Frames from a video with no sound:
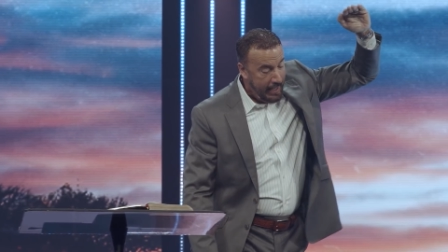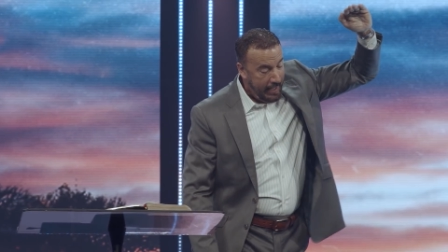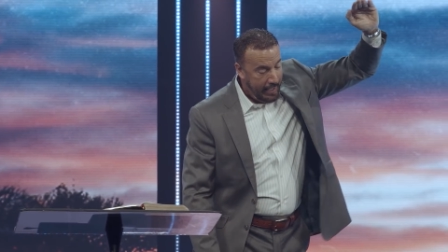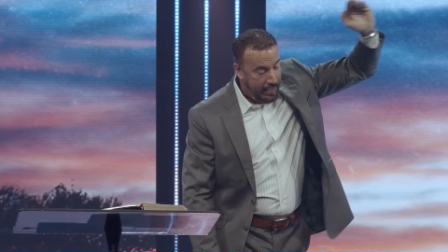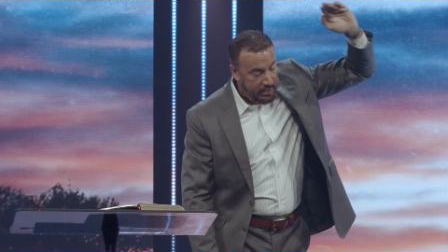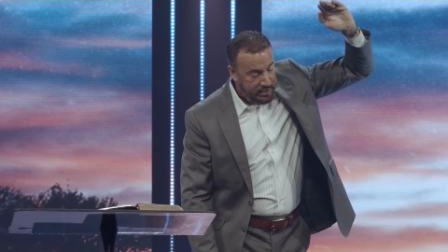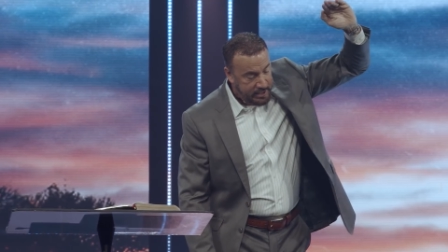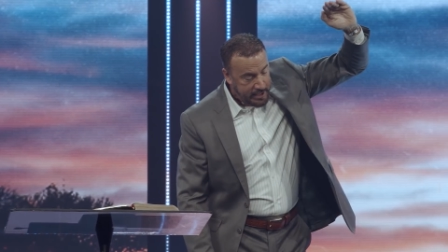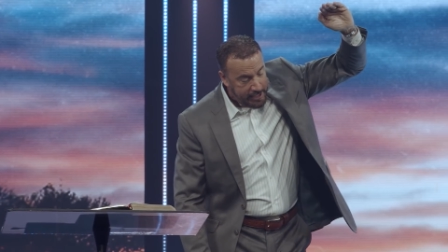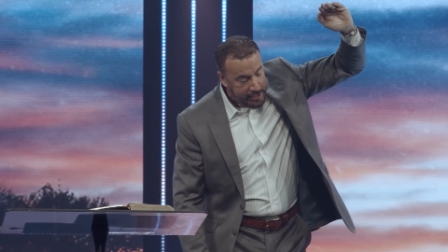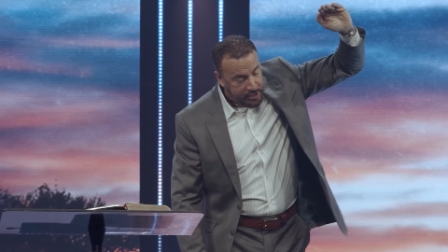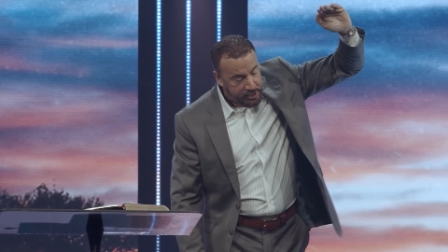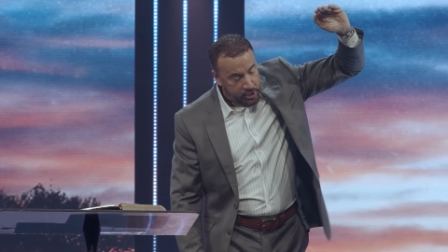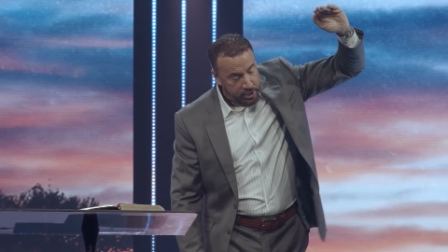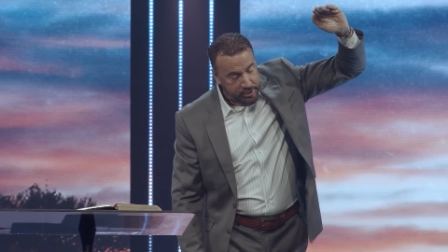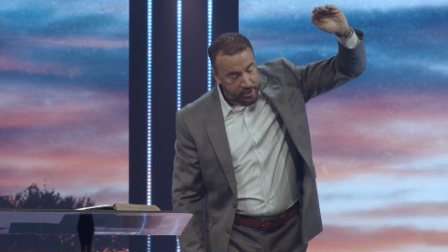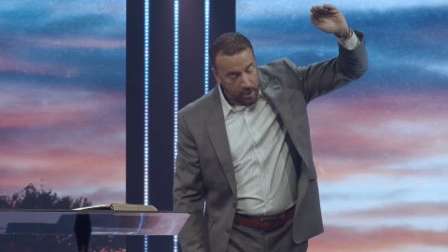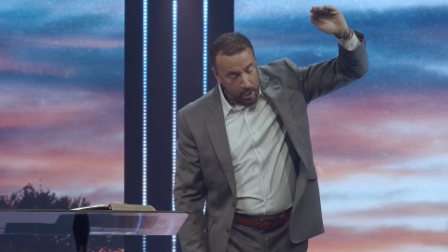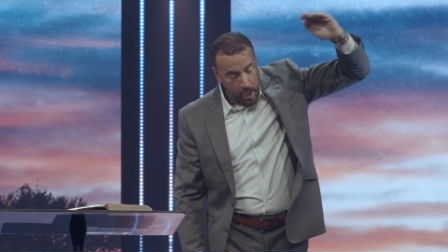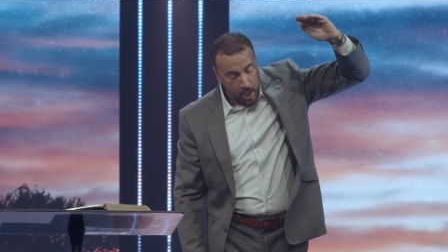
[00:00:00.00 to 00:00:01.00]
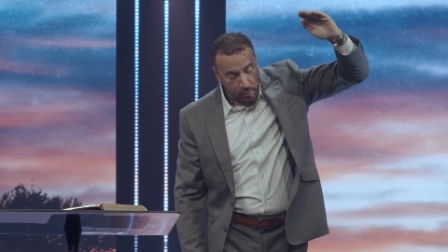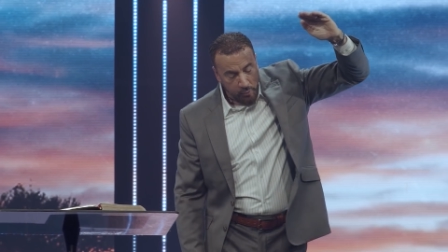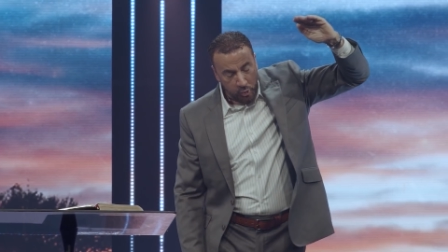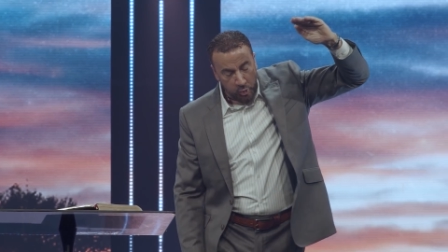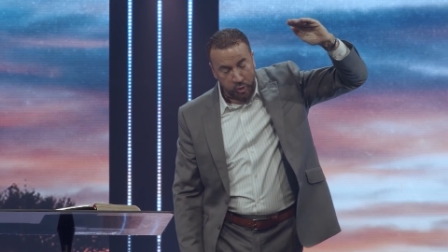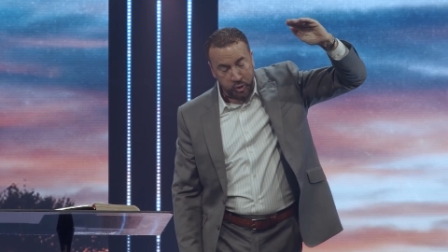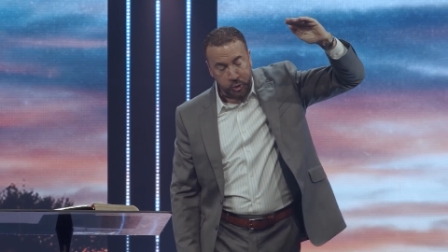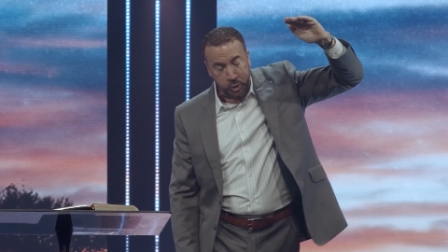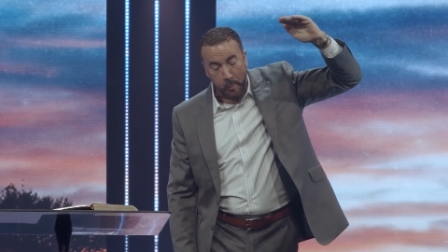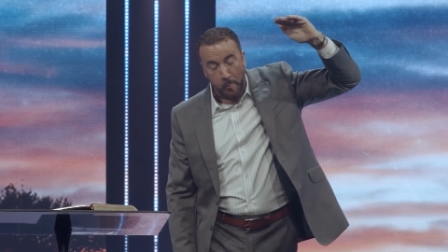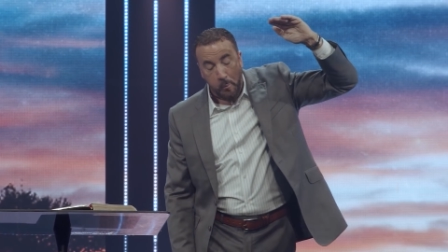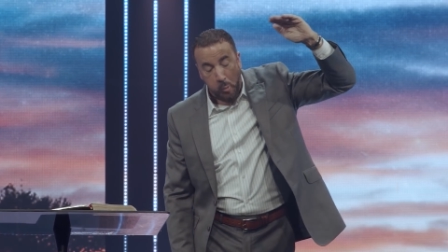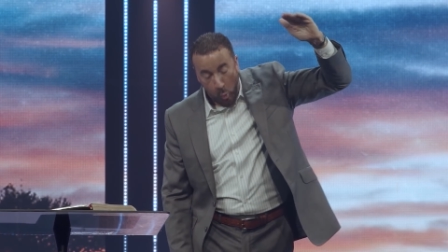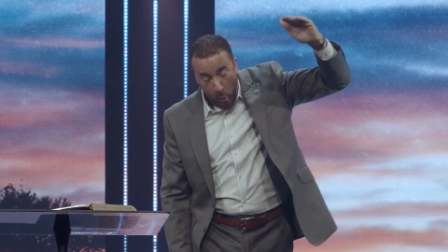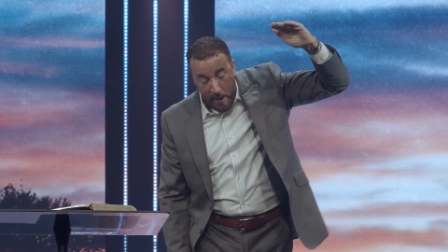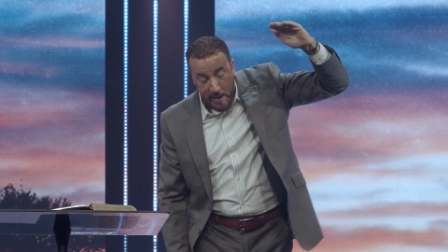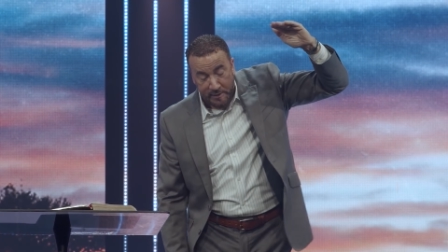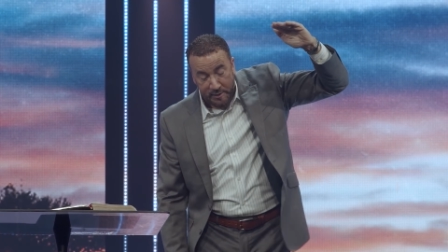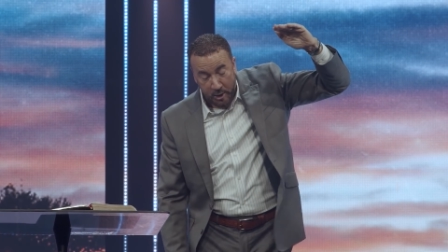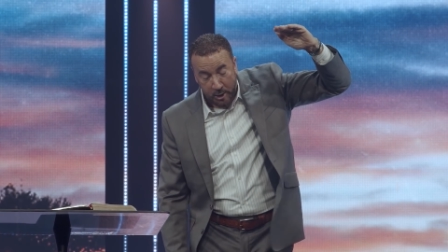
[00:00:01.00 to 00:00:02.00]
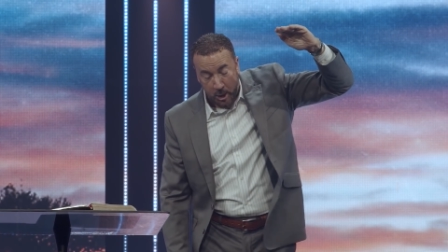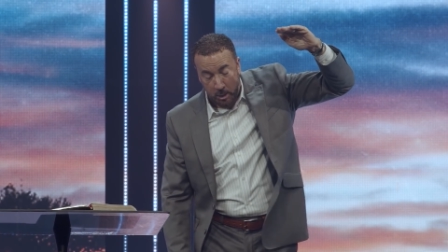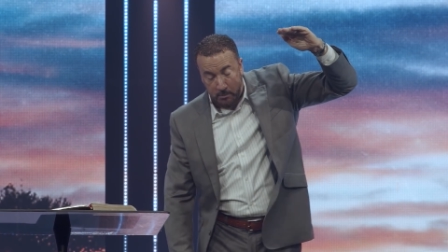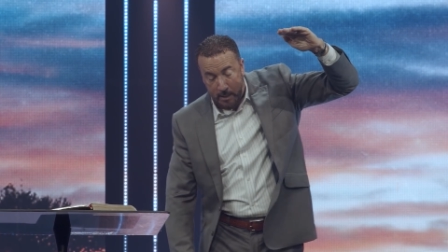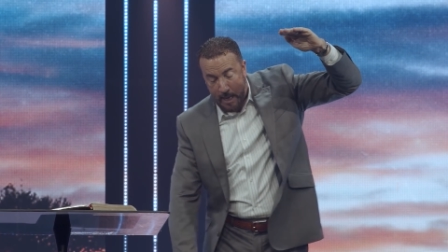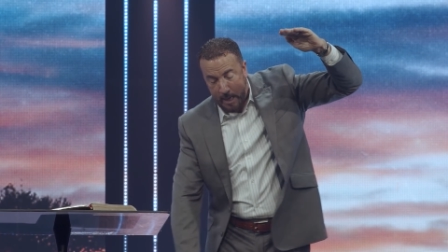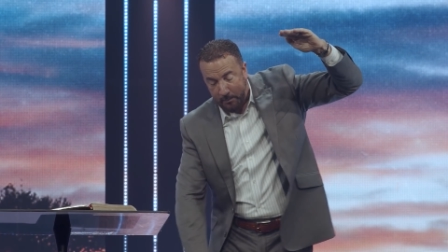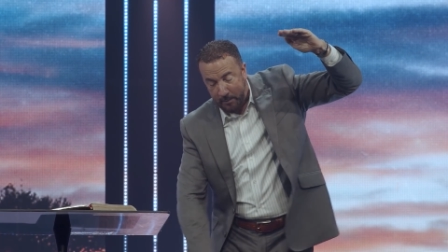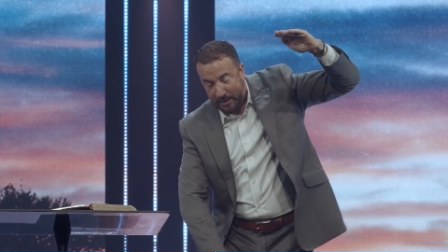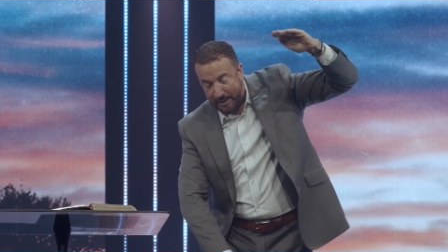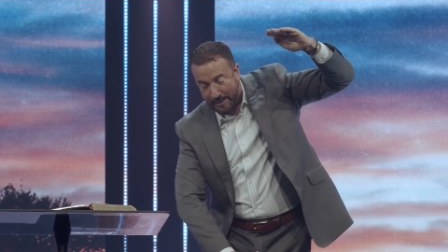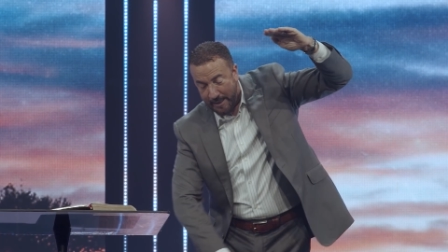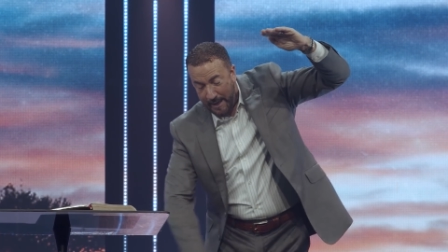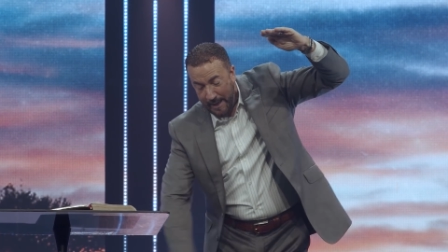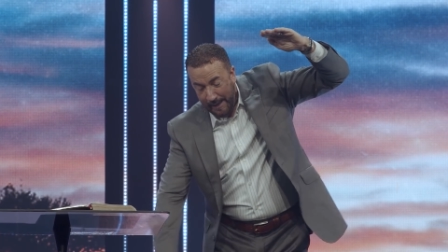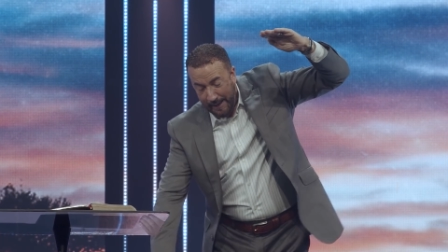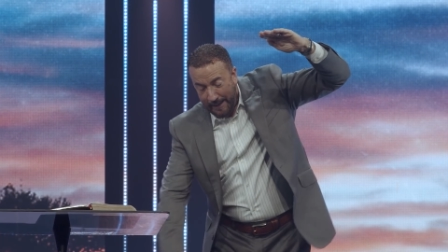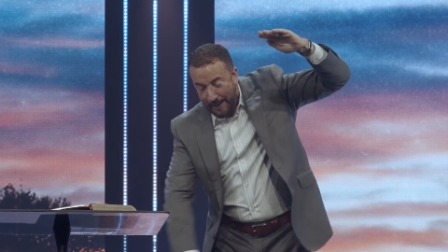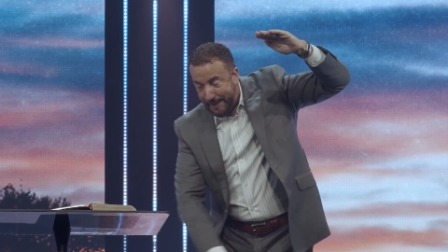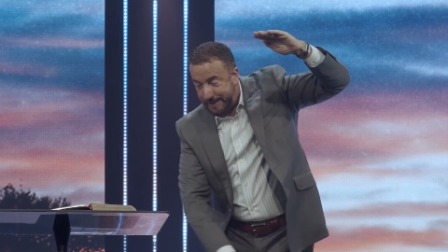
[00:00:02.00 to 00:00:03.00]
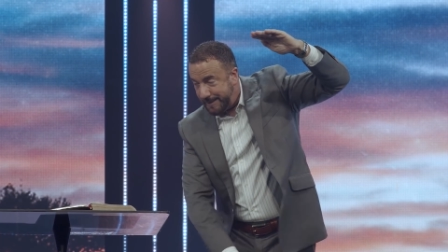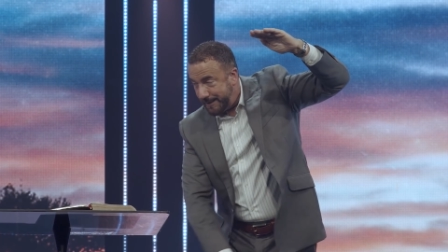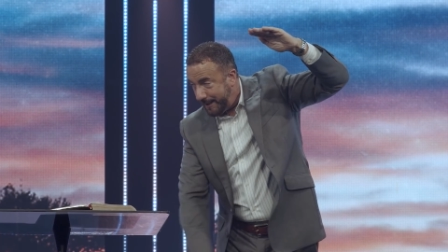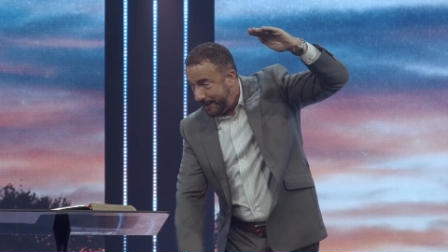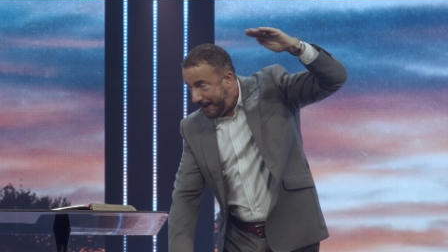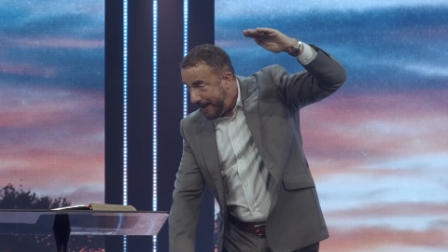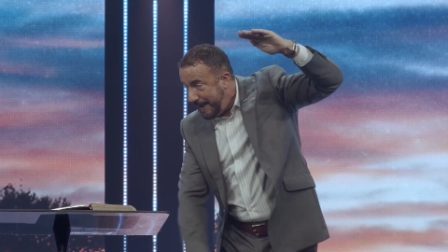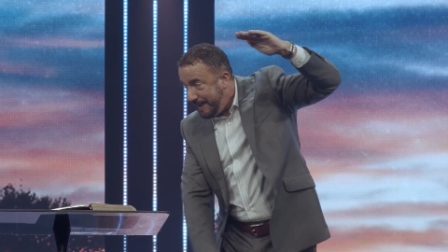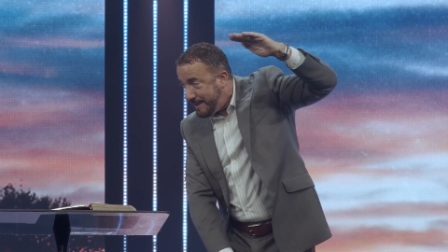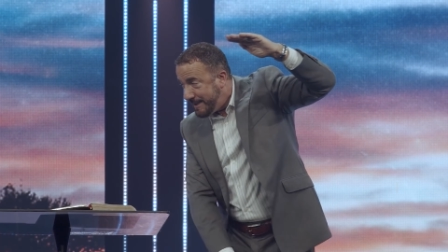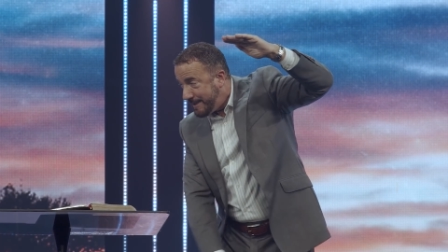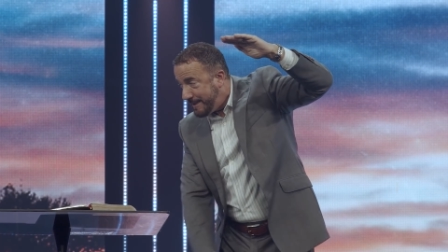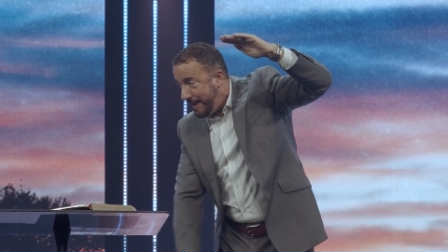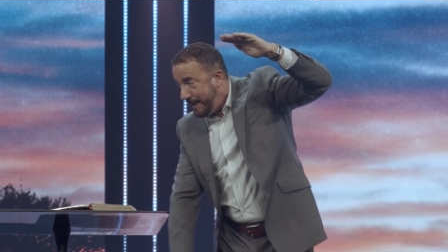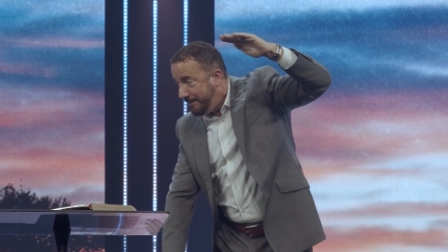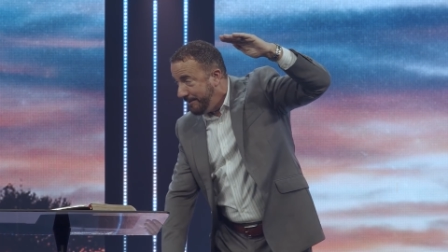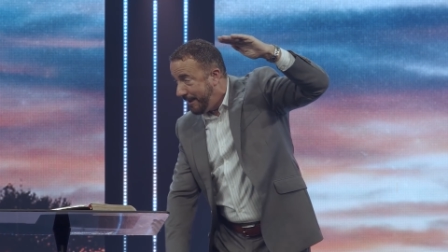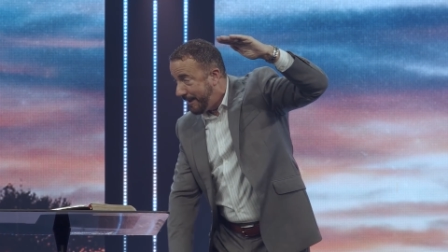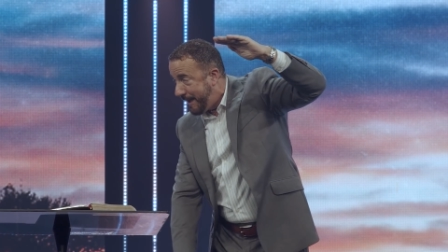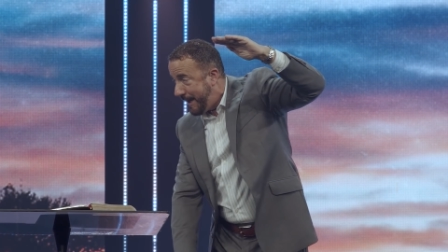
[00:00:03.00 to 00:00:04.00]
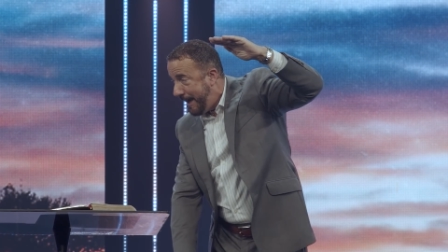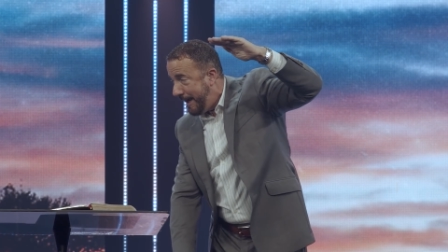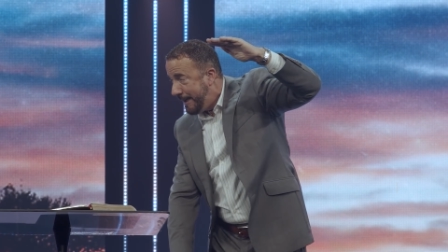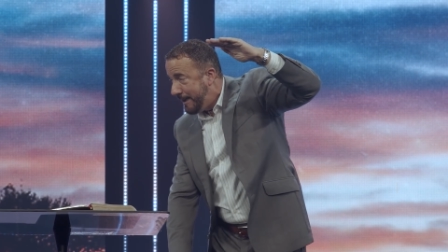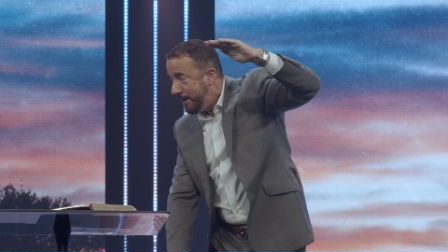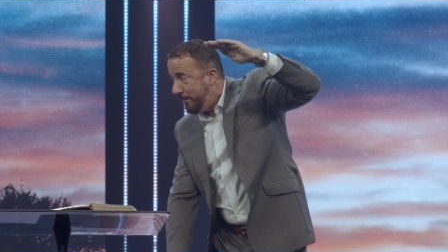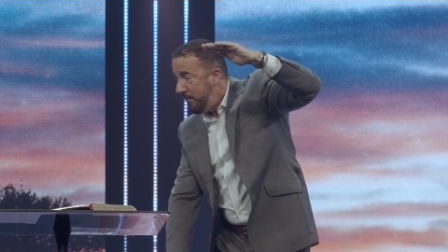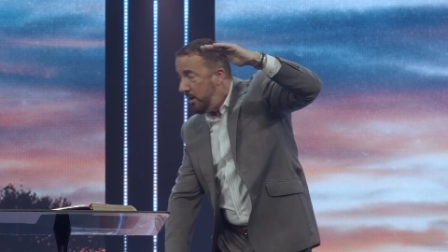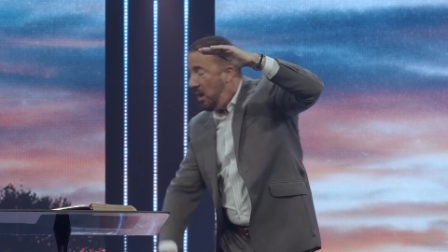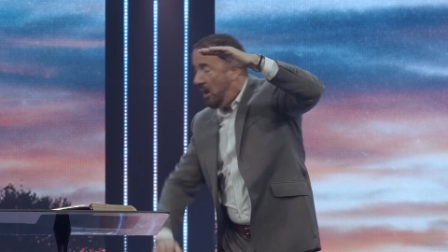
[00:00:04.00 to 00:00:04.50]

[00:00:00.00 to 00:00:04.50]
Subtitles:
and teaches others to break the commandments is least in the kingdom.